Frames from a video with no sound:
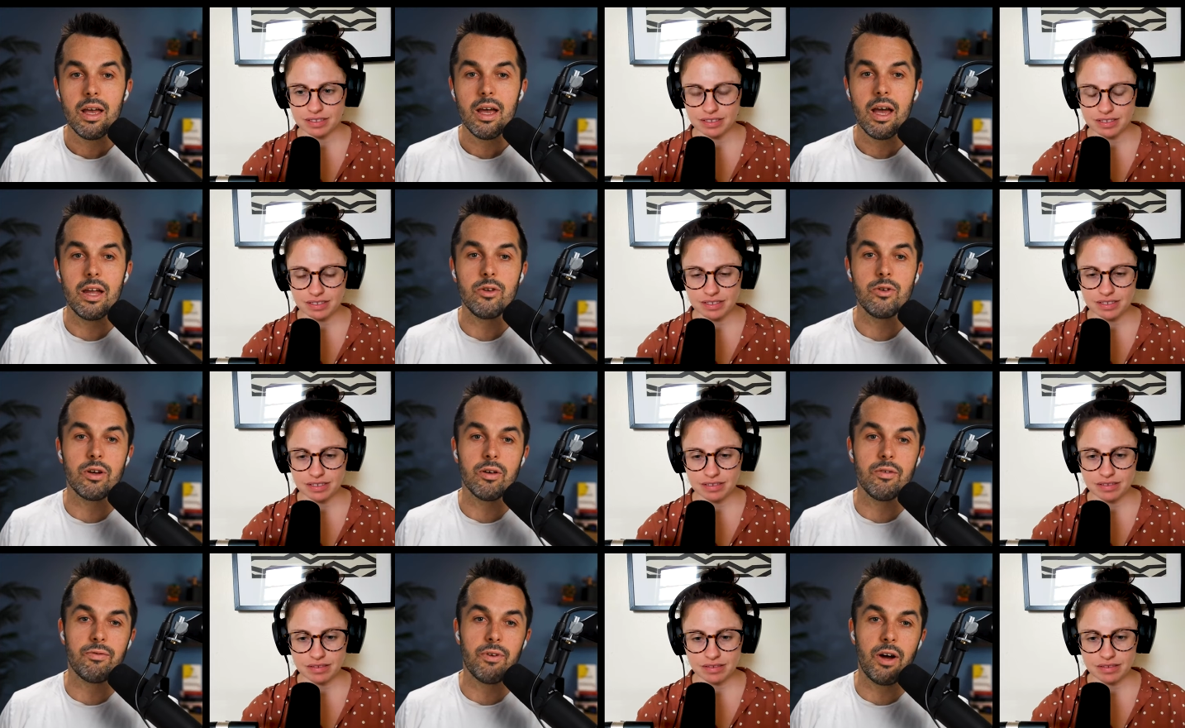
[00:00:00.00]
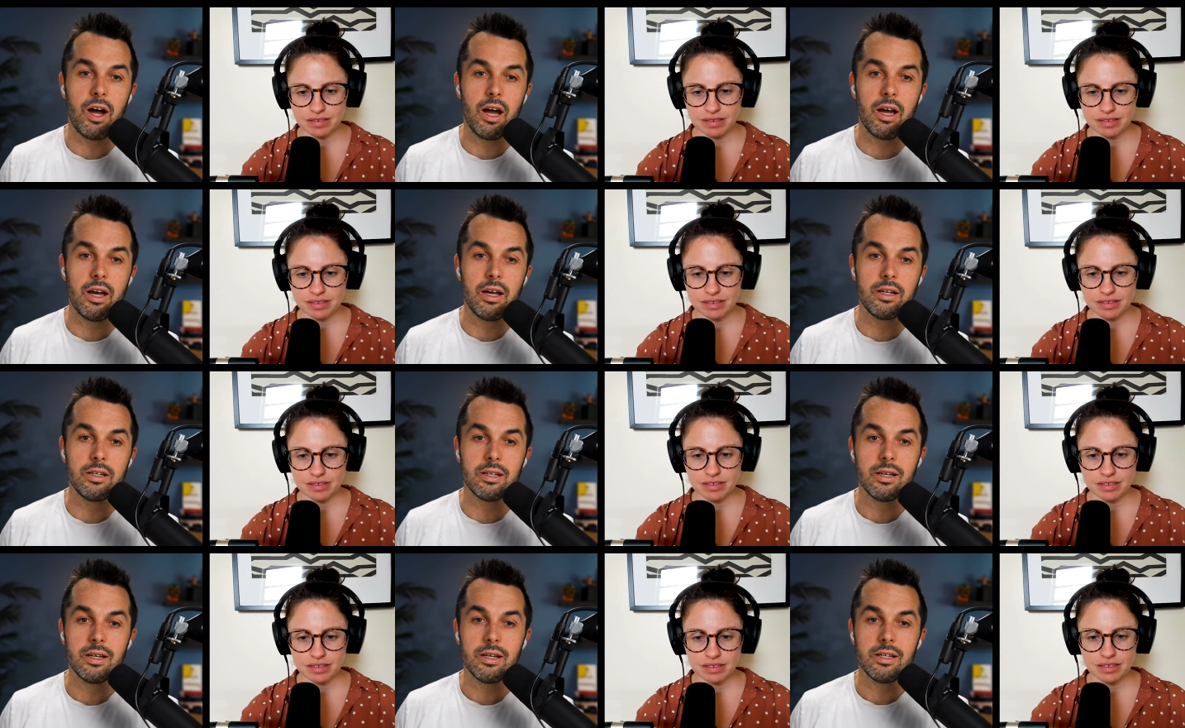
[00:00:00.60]
Speaker 1: And you can
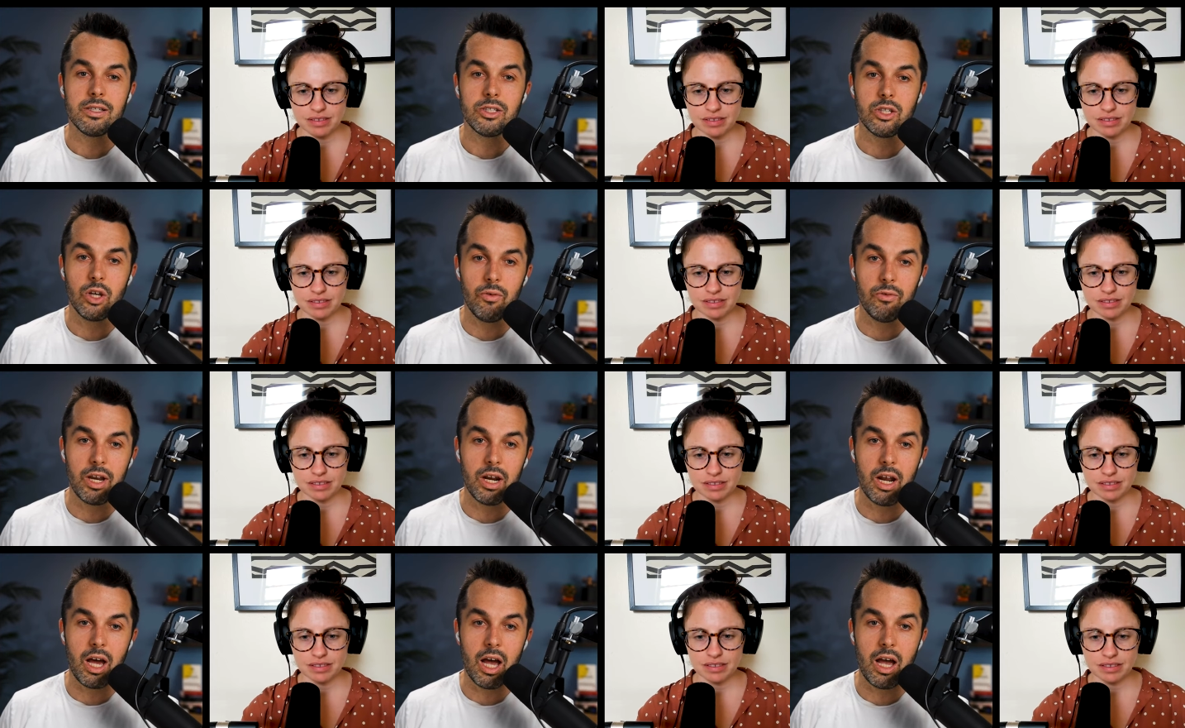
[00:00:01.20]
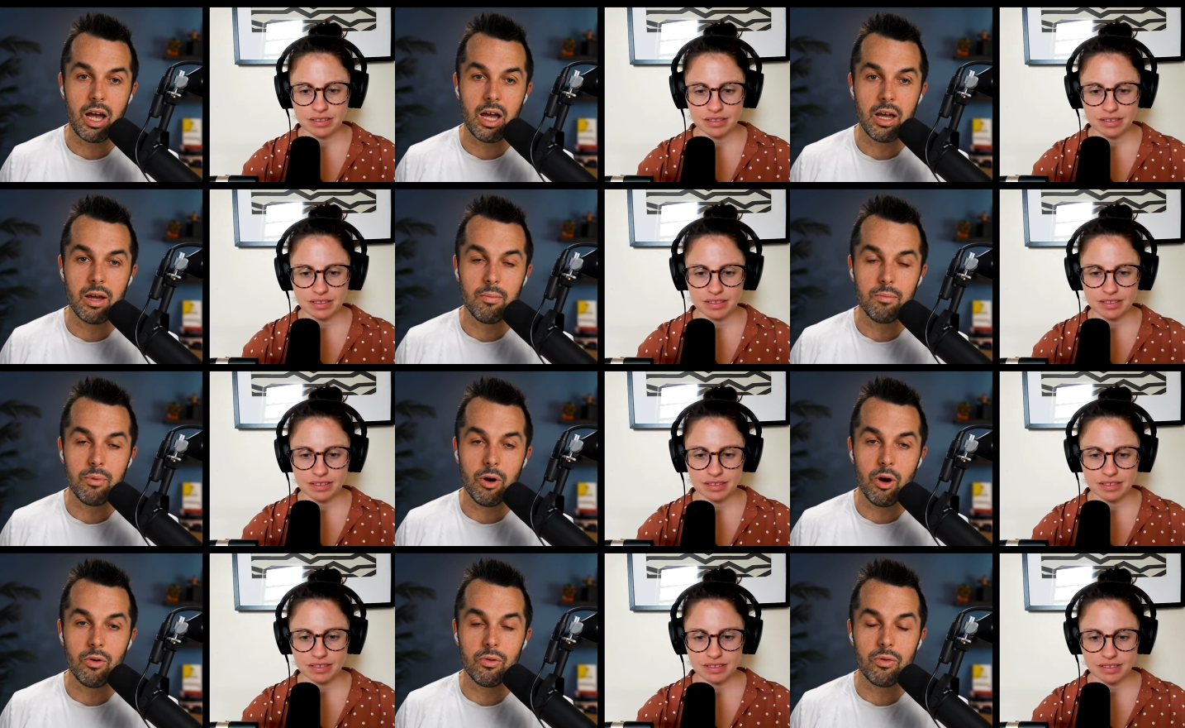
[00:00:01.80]
find Sylvie and I
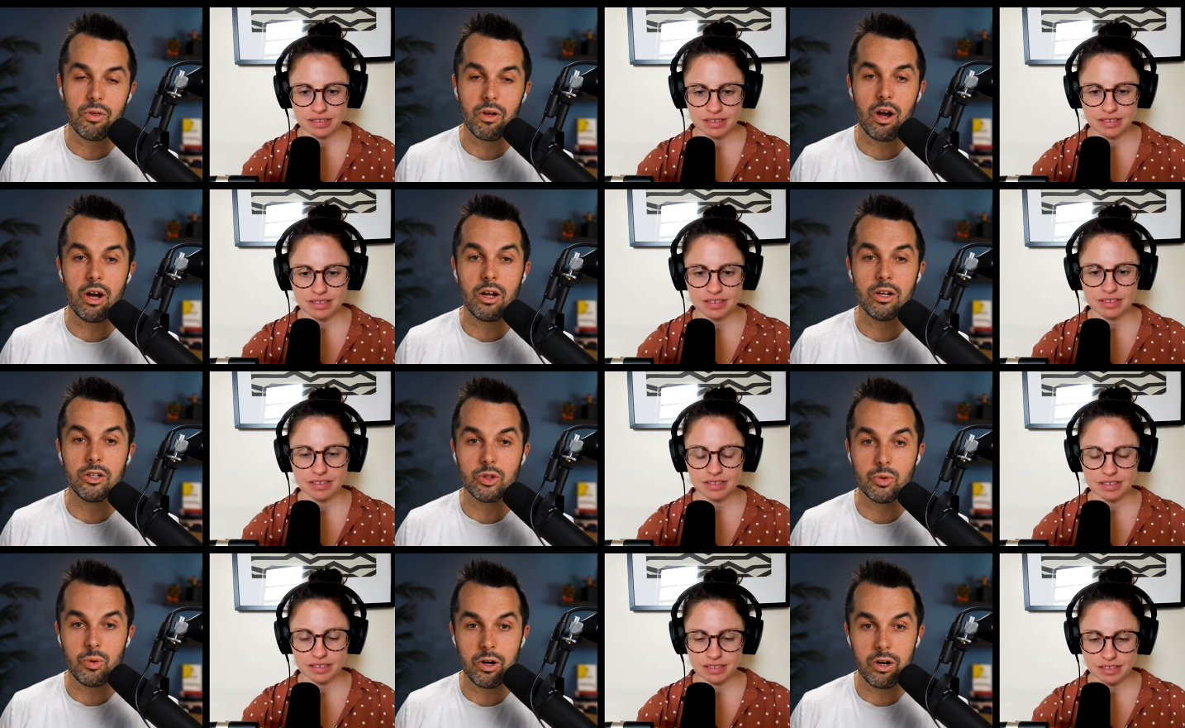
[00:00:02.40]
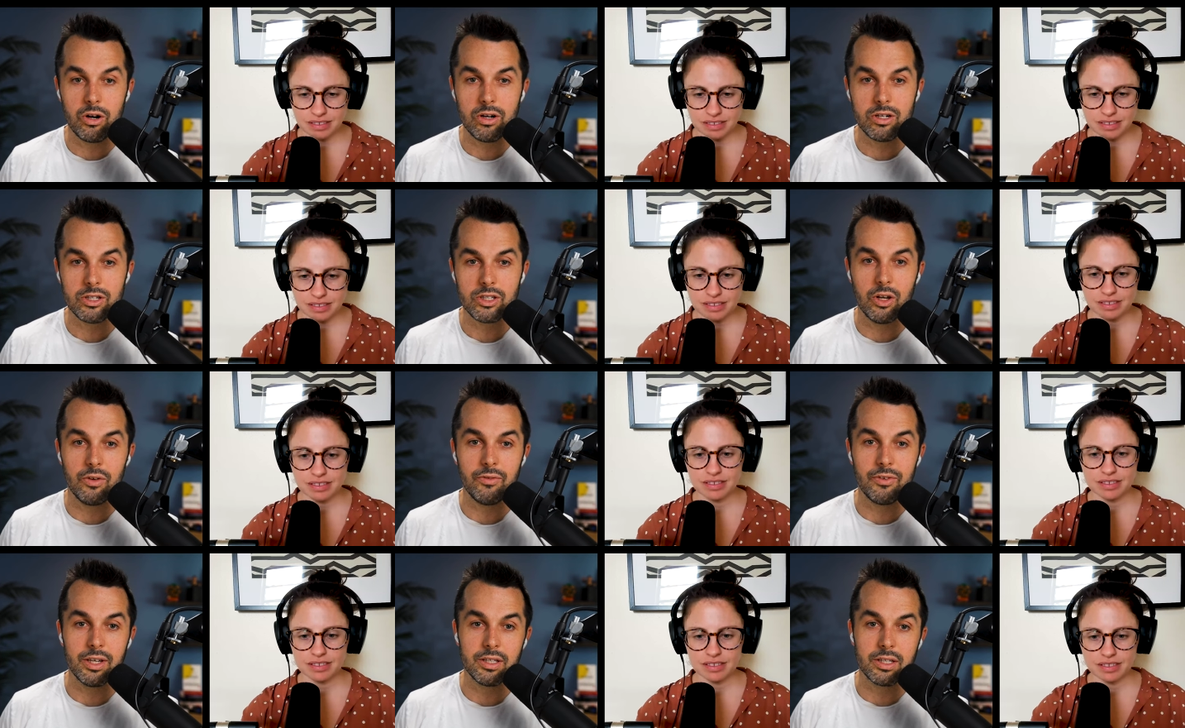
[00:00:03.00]
both on Twitter.
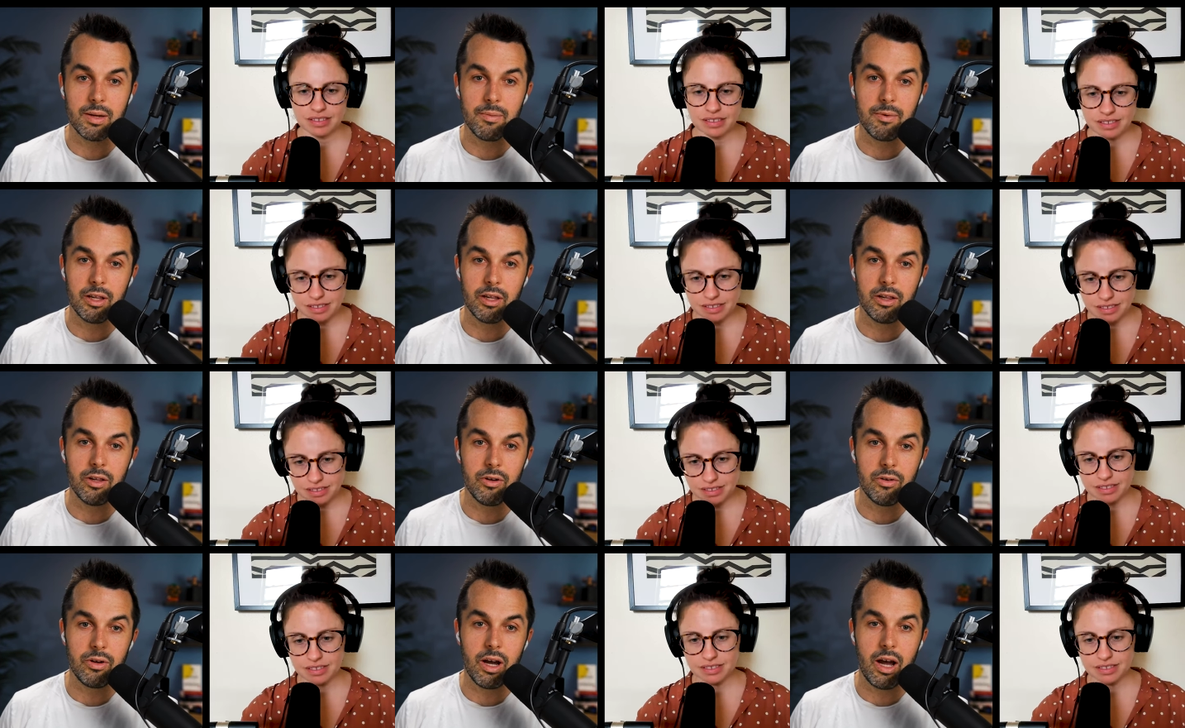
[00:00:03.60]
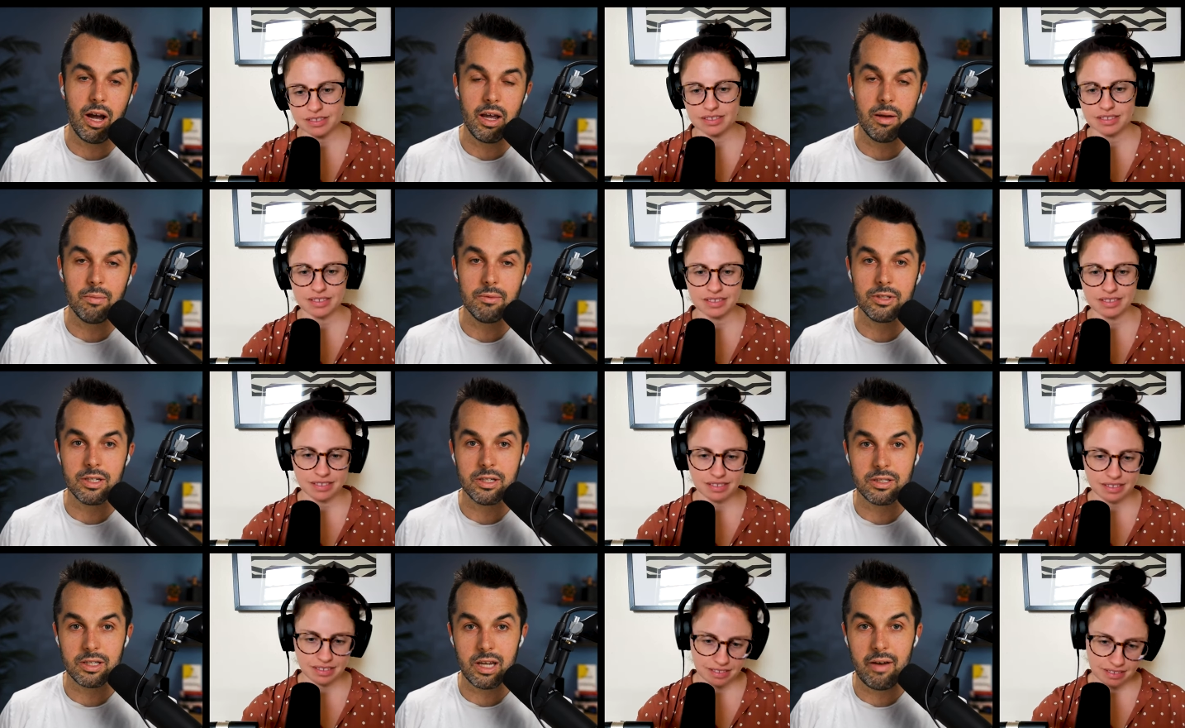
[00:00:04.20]
Sylvie is Give Me The Loot. I am
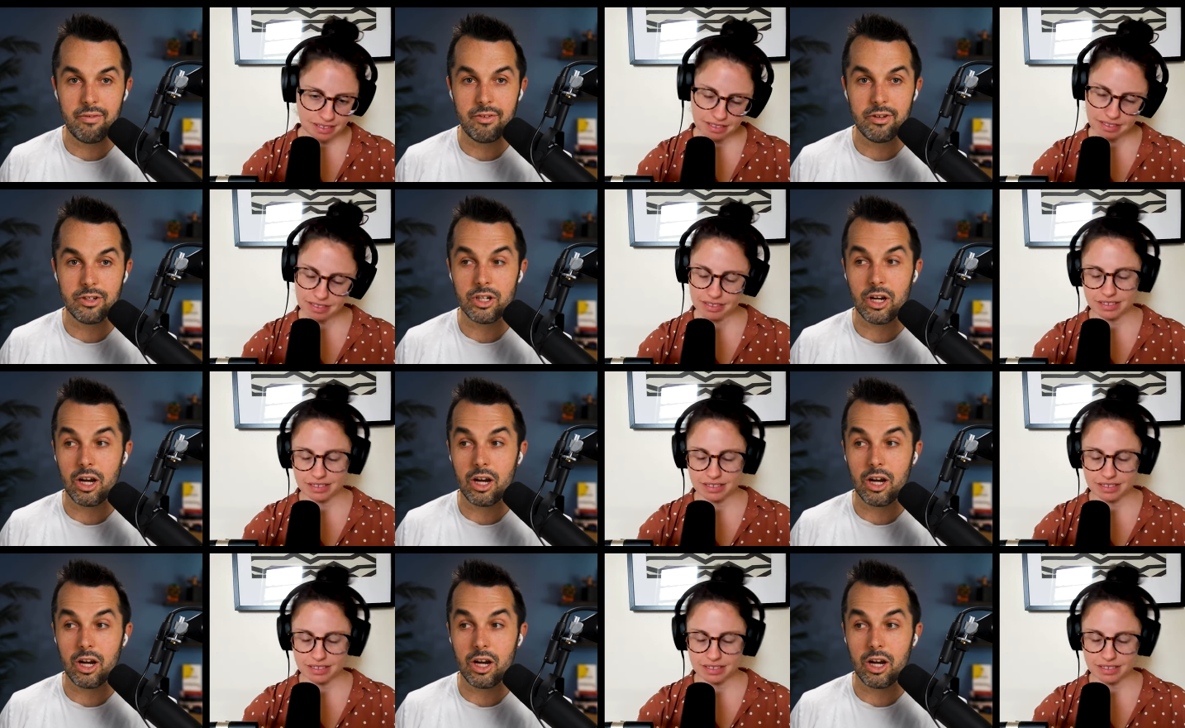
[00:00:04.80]
C Savage